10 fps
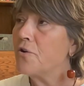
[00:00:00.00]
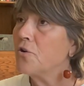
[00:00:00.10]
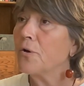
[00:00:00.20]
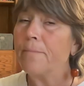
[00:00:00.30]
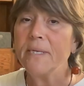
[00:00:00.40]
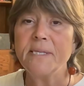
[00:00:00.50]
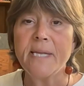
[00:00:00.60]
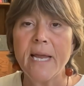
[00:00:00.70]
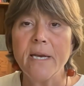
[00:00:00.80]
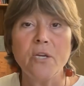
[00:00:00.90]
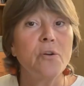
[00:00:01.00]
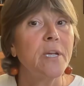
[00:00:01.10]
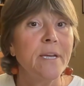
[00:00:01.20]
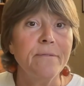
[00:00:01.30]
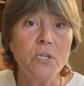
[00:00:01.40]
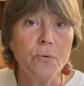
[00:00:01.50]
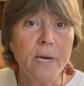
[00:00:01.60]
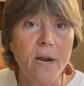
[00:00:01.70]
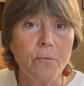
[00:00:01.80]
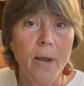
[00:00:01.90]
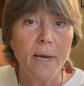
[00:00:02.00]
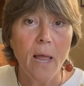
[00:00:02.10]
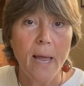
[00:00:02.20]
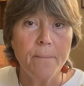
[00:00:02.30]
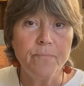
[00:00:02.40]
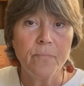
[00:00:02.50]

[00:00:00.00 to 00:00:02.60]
You can be standing. You can even do it at a red light.